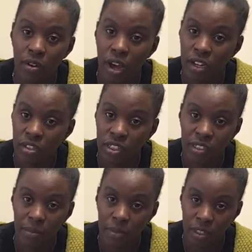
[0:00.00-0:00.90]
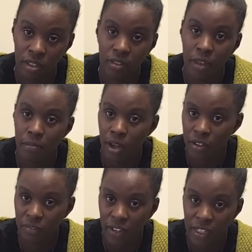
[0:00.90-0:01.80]
I look at something that they might
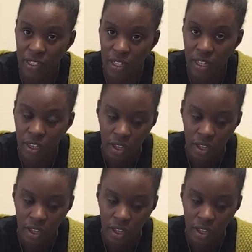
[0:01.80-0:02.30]
fancy.